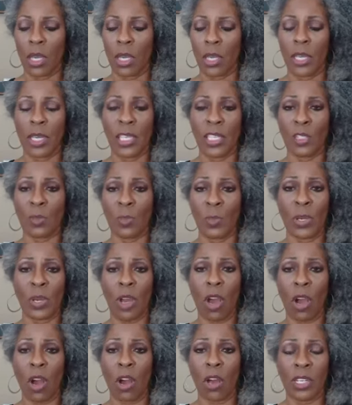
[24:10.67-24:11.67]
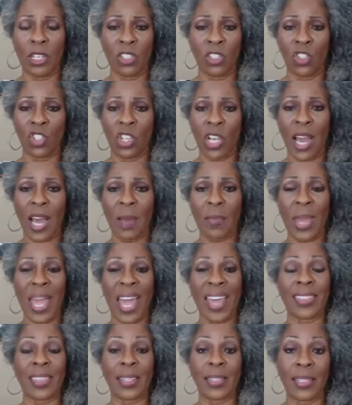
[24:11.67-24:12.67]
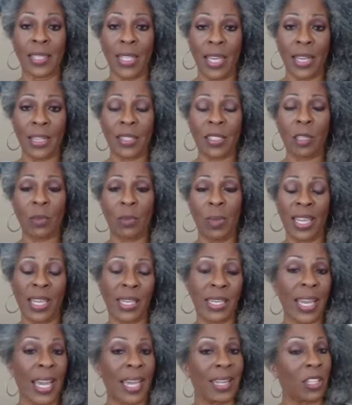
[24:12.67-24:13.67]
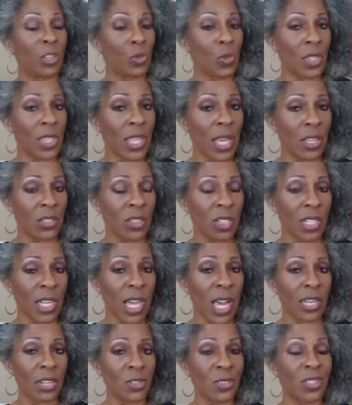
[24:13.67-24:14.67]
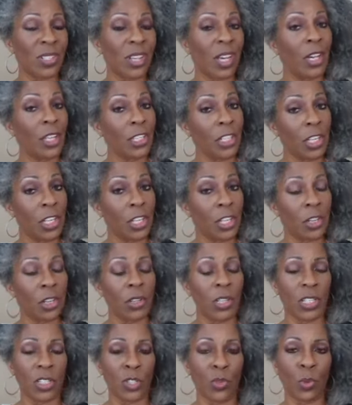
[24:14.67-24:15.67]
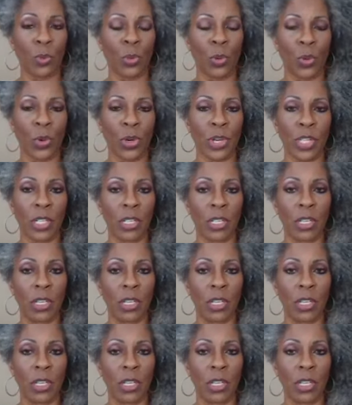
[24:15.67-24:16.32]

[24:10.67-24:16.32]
He's been on his job at the desk making $93,000 a year, it's reported.